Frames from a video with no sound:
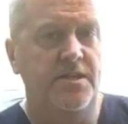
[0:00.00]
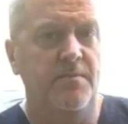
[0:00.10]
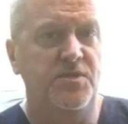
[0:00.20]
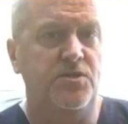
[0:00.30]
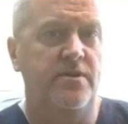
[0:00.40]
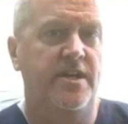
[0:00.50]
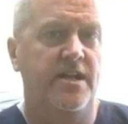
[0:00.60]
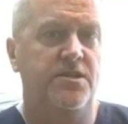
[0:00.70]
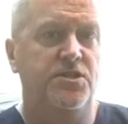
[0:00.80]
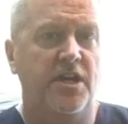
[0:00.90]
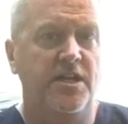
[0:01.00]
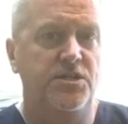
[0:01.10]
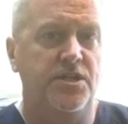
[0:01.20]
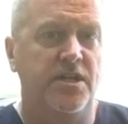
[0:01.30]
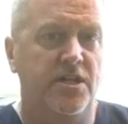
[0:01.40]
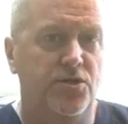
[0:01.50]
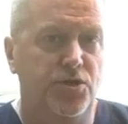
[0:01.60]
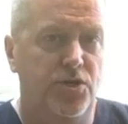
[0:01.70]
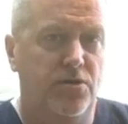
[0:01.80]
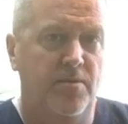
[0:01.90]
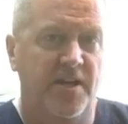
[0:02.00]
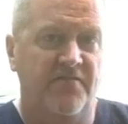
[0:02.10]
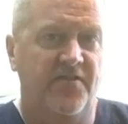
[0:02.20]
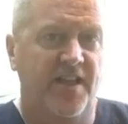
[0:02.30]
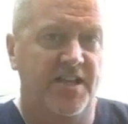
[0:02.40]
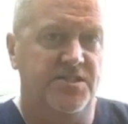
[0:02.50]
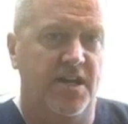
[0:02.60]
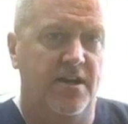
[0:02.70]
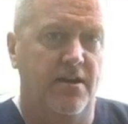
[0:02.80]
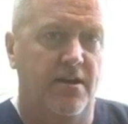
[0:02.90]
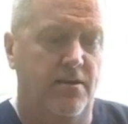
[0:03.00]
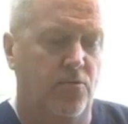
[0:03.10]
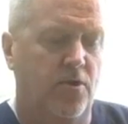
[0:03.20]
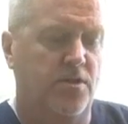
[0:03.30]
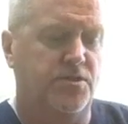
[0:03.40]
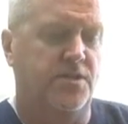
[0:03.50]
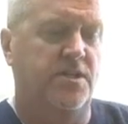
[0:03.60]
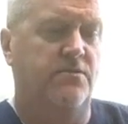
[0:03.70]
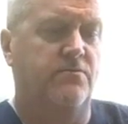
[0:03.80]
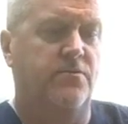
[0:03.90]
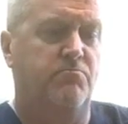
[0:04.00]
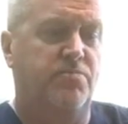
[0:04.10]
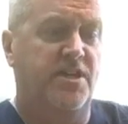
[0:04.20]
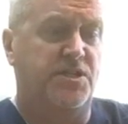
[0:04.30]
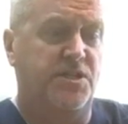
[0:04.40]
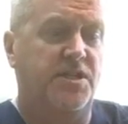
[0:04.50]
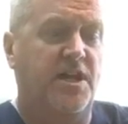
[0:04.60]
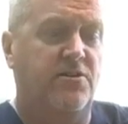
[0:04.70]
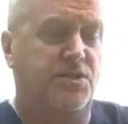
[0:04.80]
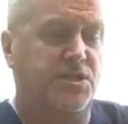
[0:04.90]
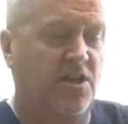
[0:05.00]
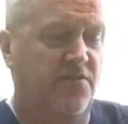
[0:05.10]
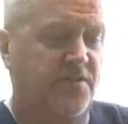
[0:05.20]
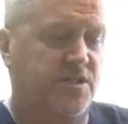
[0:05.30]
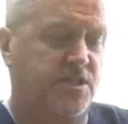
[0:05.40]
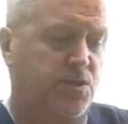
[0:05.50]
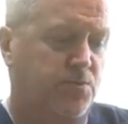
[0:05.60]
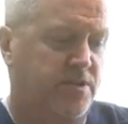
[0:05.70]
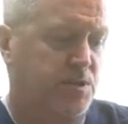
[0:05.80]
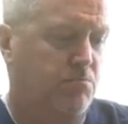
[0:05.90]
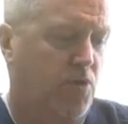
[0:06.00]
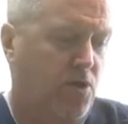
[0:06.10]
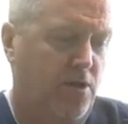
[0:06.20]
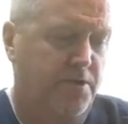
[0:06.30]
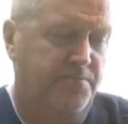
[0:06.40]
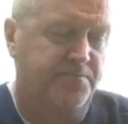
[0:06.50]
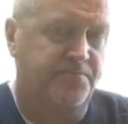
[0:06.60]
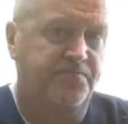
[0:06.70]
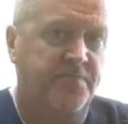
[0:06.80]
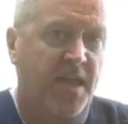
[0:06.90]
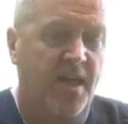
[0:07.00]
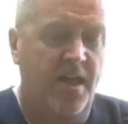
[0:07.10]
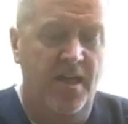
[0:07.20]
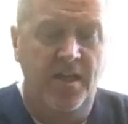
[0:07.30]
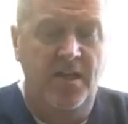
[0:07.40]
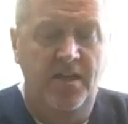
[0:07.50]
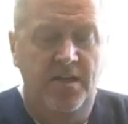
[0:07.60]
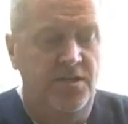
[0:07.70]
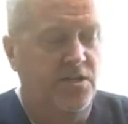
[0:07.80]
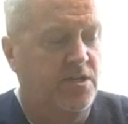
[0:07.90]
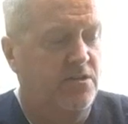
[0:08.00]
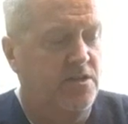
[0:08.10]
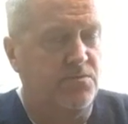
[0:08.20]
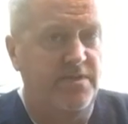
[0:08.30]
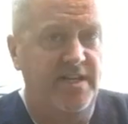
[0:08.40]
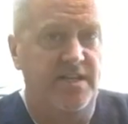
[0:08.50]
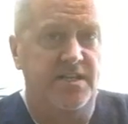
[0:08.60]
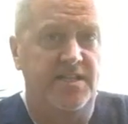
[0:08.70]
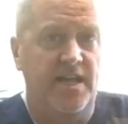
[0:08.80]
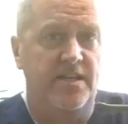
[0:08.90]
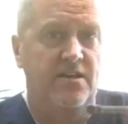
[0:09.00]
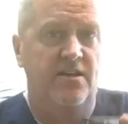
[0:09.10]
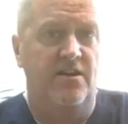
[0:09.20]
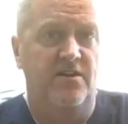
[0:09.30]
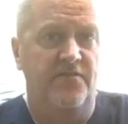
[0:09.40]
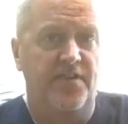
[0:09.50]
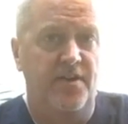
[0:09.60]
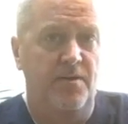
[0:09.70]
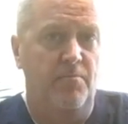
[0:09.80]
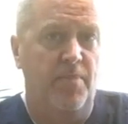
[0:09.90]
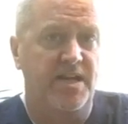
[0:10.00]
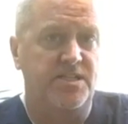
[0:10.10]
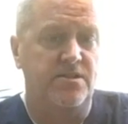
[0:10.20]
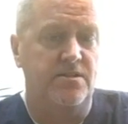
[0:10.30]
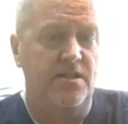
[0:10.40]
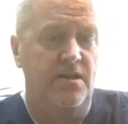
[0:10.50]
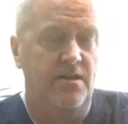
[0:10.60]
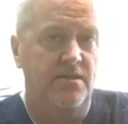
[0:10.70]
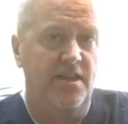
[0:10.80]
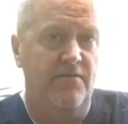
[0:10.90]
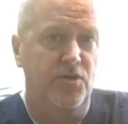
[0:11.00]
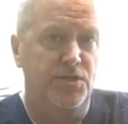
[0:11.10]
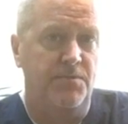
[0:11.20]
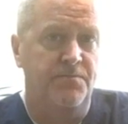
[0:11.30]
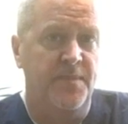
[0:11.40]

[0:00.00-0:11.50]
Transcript: demonstrate how to change the inner tube on a flat tire and we're also going to replace the tire itself because this one is bald. To do this we need a set of bicycle levers.